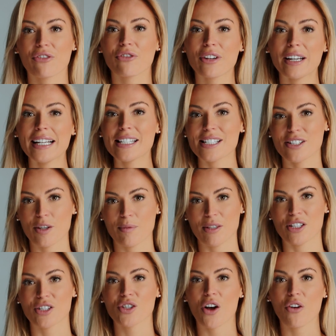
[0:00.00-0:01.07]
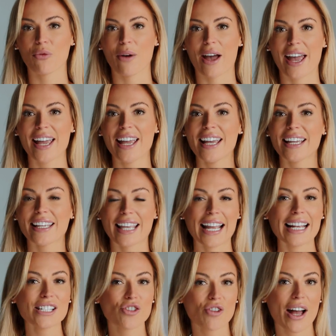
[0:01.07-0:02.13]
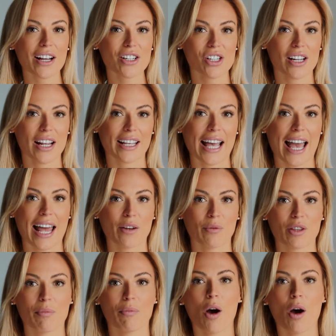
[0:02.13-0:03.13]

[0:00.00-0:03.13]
freely distributed software gained traction again with the